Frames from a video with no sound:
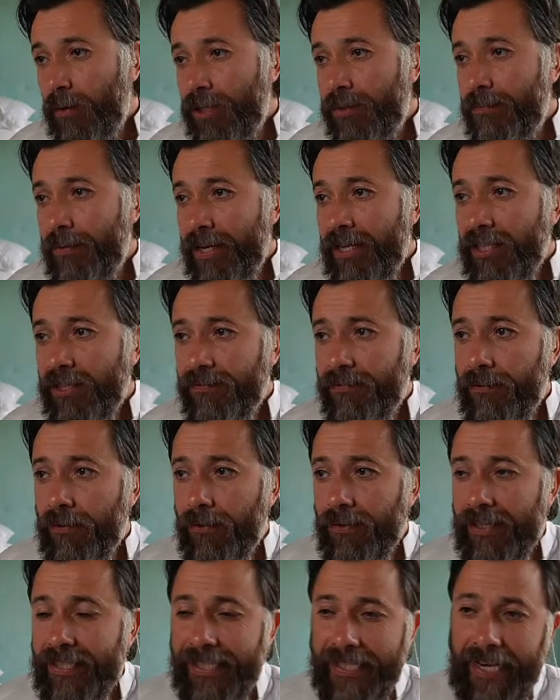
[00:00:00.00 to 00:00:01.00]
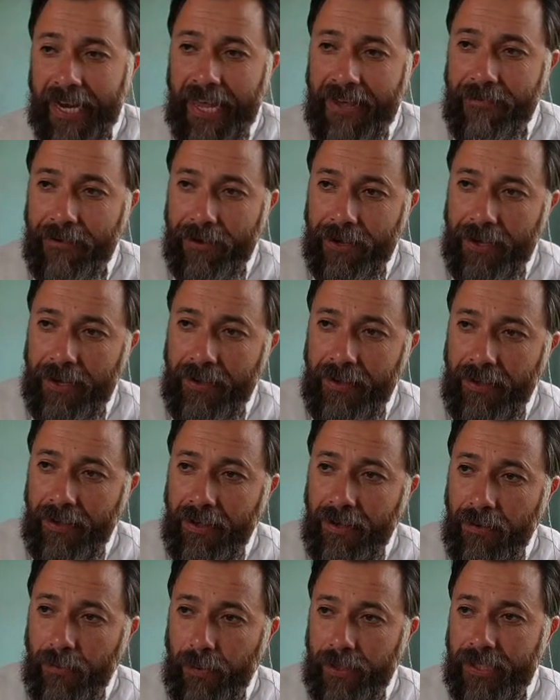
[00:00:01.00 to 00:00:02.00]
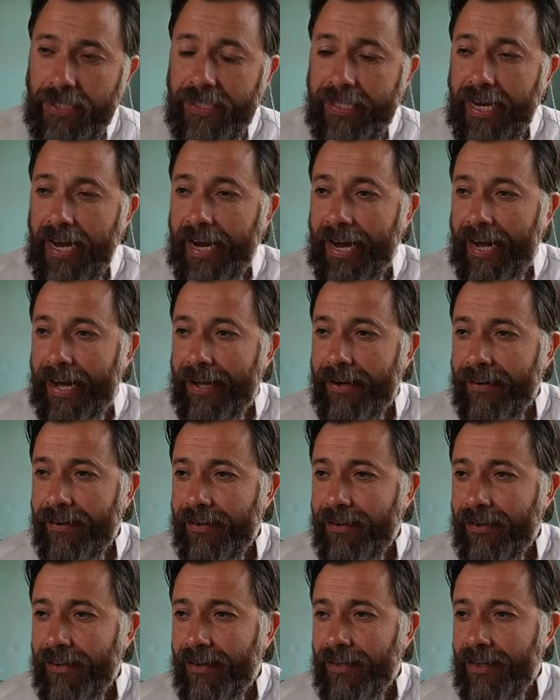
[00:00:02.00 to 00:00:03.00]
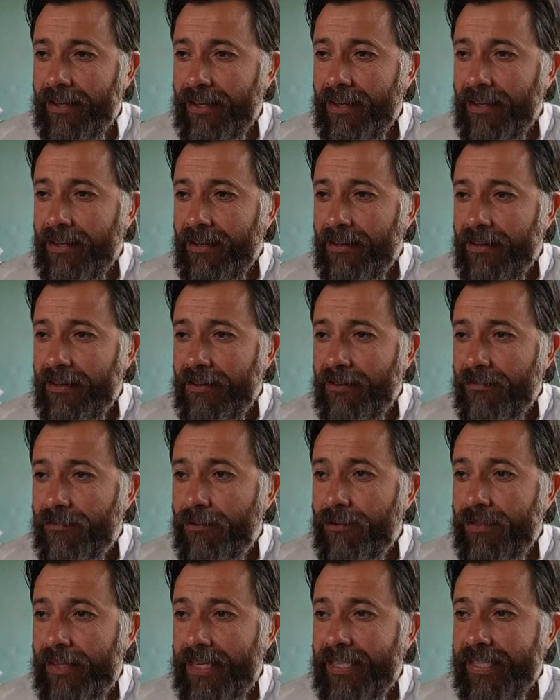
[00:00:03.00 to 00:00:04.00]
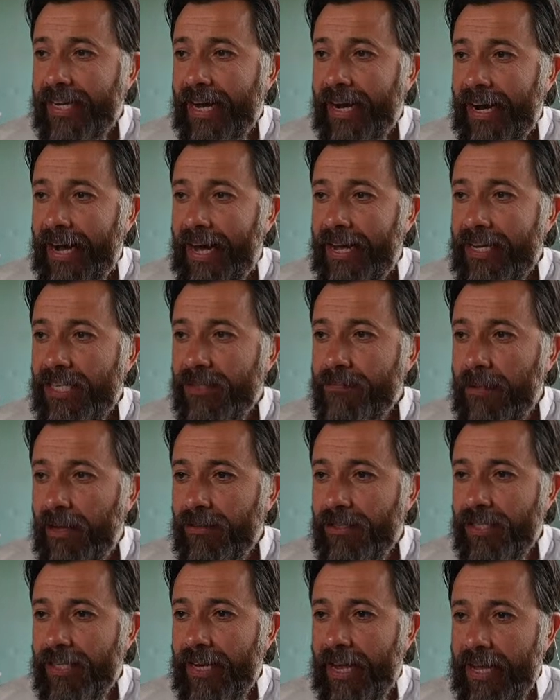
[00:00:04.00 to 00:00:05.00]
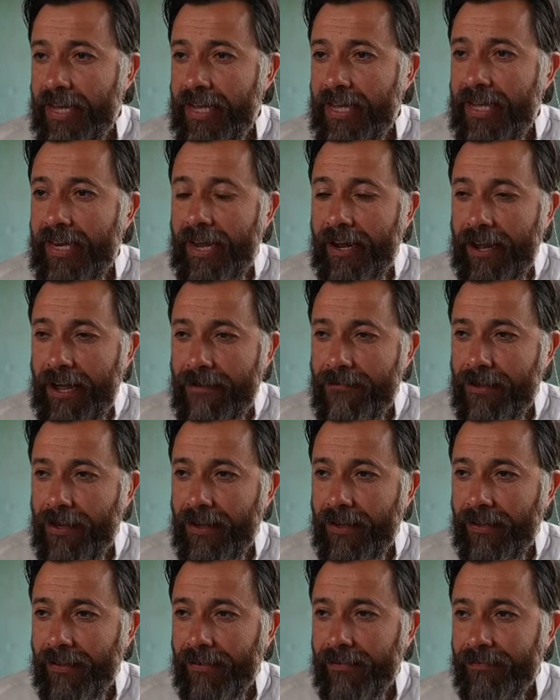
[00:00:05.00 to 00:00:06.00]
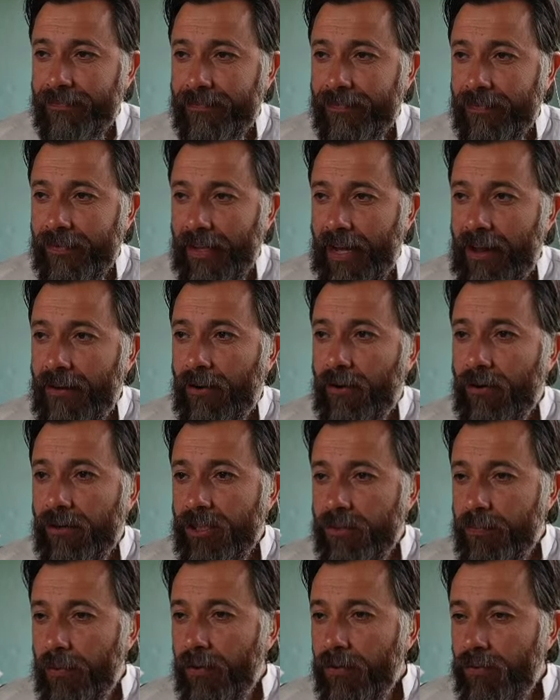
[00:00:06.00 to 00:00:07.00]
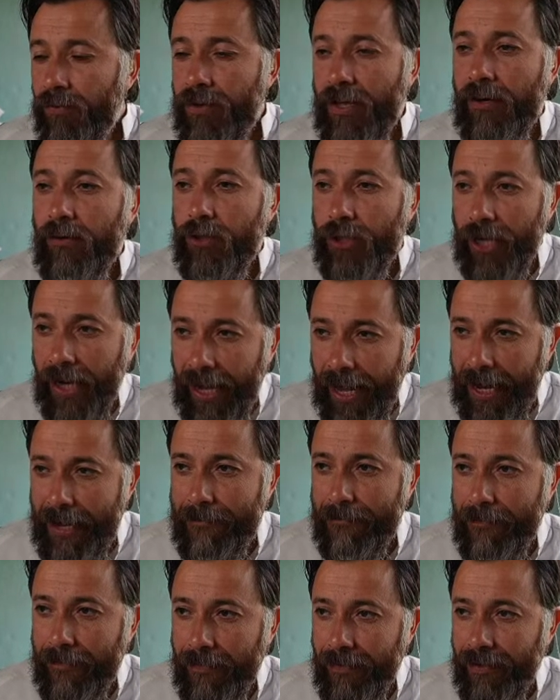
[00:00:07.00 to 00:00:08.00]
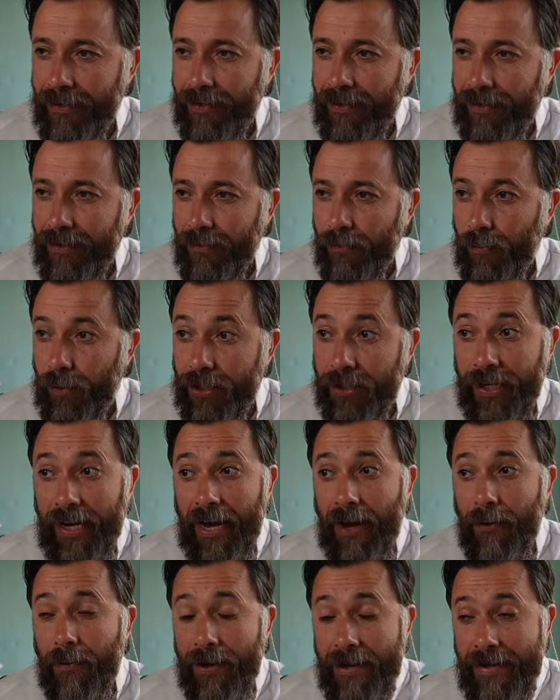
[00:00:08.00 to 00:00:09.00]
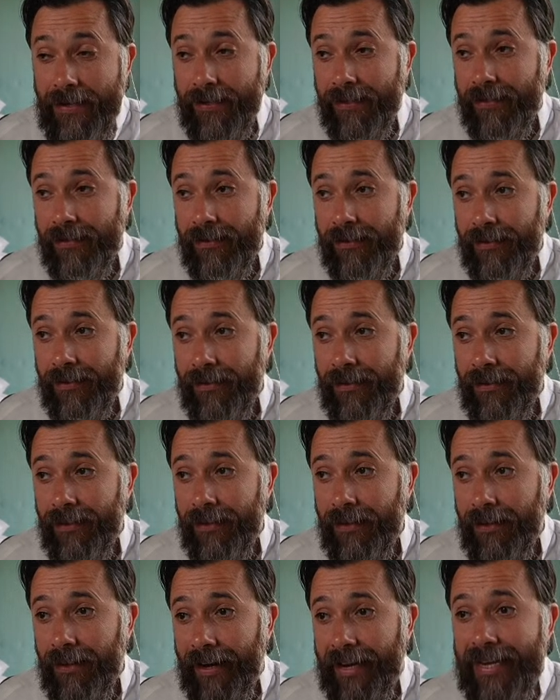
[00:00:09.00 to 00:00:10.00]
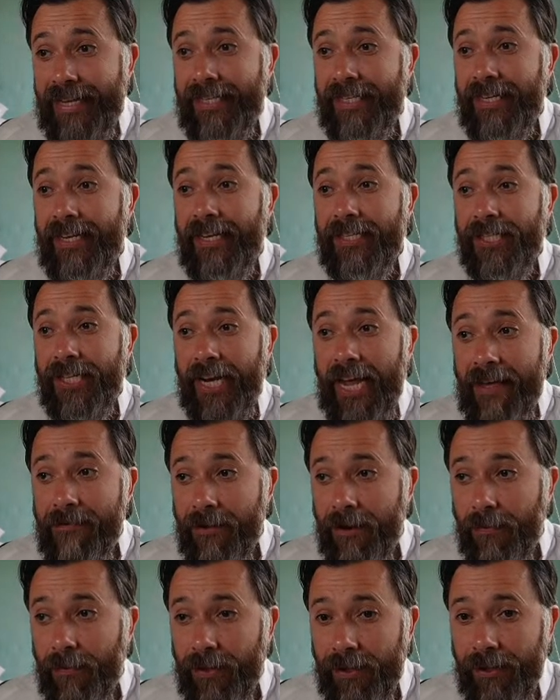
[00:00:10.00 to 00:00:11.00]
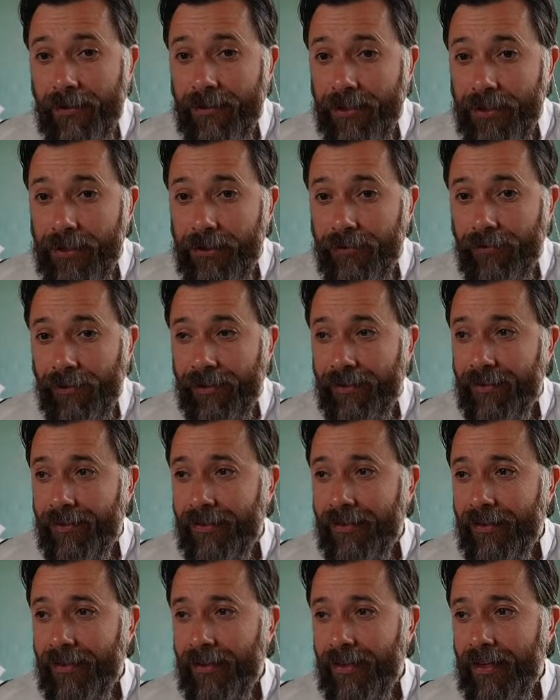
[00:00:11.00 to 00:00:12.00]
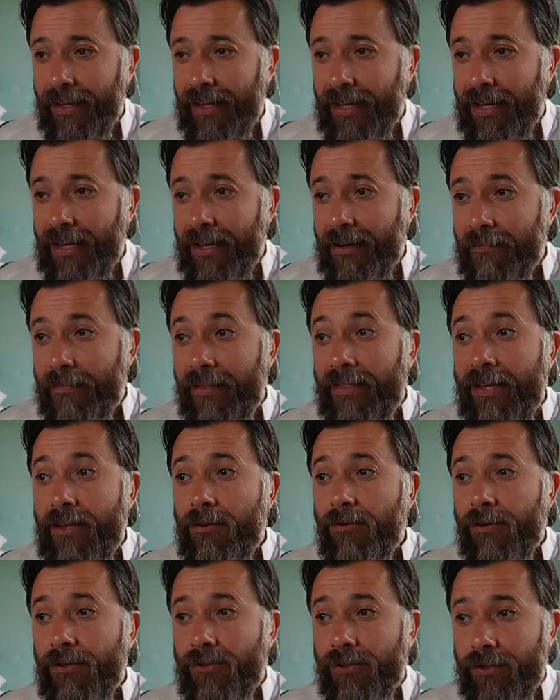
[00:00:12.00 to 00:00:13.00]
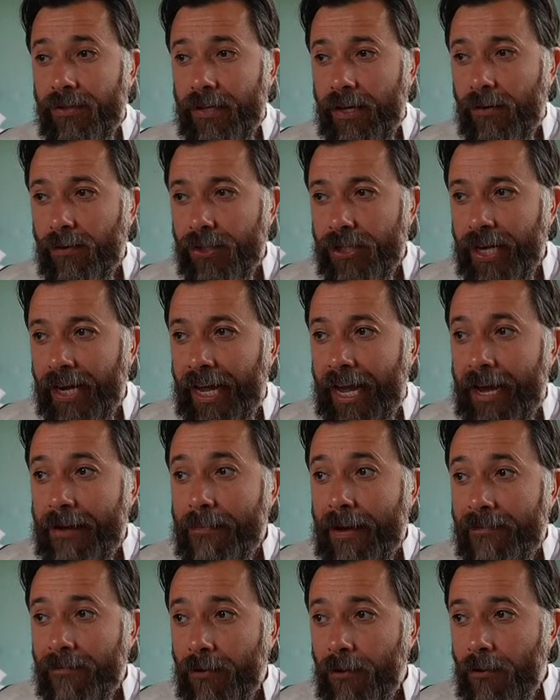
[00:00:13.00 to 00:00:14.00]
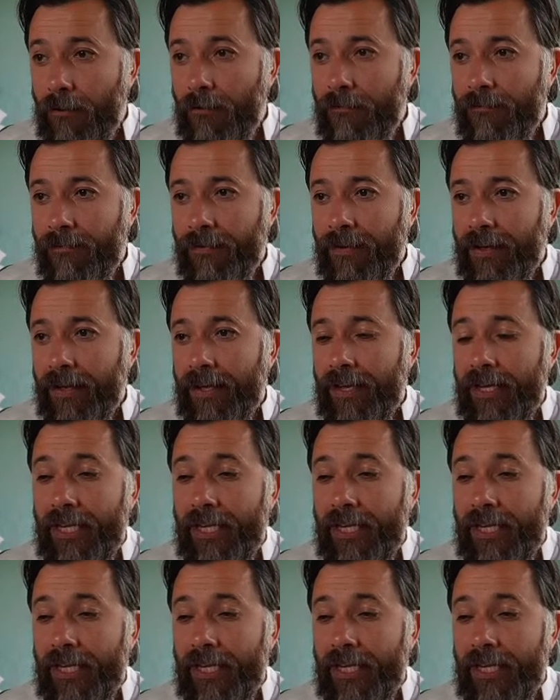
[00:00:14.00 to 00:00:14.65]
which brings forth slavery, which is Hagar. For this Hagar is Mount Sinai in Arabia, and correspond to Jerusalem, which now is, and is in slavery with her children. But the Jerusalem above